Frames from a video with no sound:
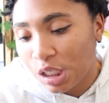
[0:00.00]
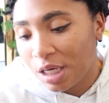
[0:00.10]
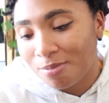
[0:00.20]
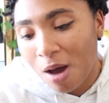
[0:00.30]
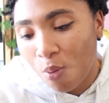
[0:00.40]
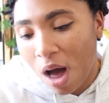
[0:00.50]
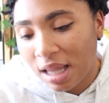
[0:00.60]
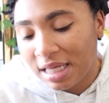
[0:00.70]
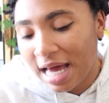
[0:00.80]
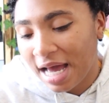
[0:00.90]
And my
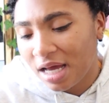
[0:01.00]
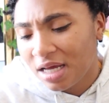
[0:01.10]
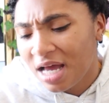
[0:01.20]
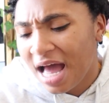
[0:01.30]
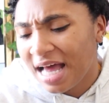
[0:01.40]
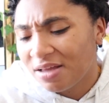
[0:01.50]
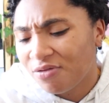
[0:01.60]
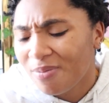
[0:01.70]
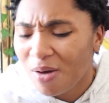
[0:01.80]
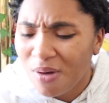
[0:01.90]
wallet,
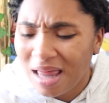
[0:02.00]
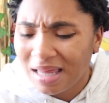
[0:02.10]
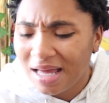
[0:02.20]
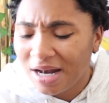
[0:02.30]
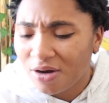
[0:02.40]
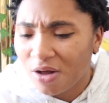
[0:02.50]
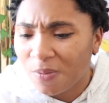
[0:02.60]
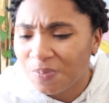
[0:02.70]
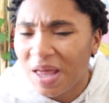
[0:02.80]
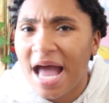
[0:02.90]
for my wallet, I don't
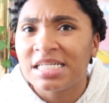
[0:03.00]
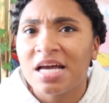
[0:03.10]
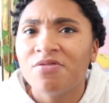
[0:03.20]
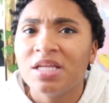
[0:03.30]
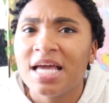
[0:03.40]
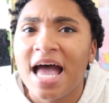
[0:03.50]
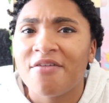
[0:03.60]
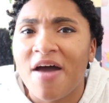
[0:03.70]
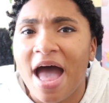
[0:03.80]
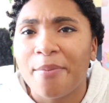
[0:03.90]
know. I definitely
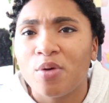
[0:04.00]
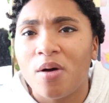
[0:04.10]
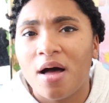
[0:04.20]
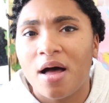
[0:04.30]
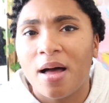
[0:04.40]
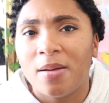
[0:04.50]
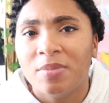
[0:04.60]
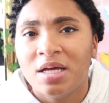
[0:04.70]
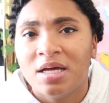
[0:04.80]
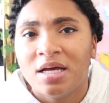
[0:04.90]
have Apple
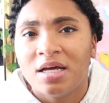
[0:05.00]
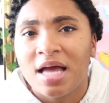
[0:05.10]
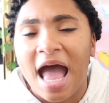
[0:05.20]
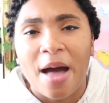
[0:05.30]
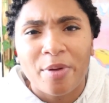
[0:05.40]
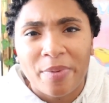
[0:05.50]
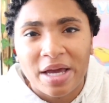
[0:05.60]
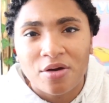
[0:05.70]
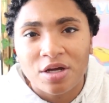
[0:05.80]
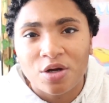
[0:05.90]

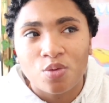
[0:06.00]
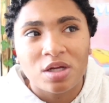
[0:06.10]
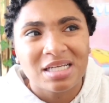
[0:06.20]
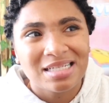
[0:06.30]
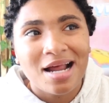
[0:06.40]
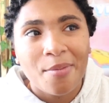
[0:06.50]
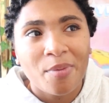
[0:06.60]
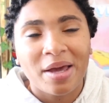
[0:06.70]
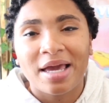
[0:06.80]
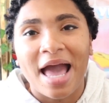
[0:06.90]
Pay on here. Well, is it
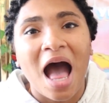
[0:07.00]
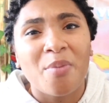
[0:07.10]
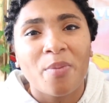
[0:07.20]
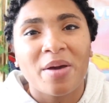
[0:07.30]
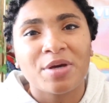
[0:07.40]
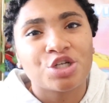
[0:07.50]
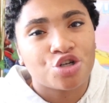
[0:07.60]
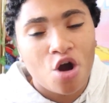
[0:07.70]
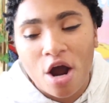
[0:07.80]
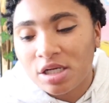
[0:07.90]
Apple Pay? Yeah, Apple Pay, because
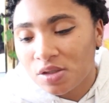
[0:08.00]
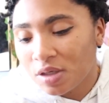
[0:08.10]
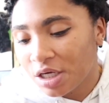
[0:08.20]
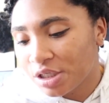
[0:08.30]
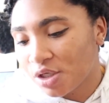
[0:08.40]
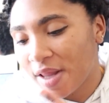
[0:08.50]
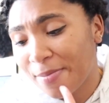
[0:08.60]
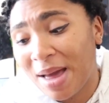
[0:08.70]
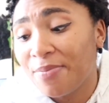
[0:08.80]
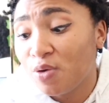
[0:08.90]
your card is on here, so
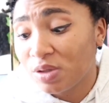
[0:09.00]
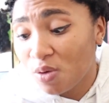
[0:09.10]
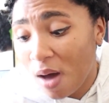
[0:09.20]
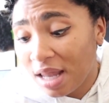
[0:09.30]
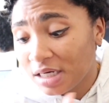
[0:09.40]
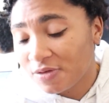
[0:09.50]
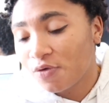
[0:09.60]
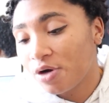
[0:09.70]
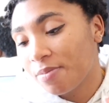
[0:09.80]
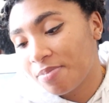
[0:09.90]
that might be what the wallet is
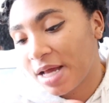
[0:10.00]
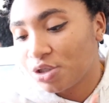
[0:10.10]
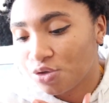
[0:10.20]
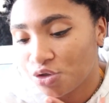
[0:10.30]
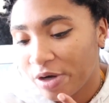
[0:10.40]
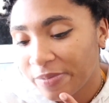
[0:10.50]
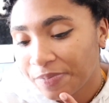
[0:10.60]
for. I'm not too sure.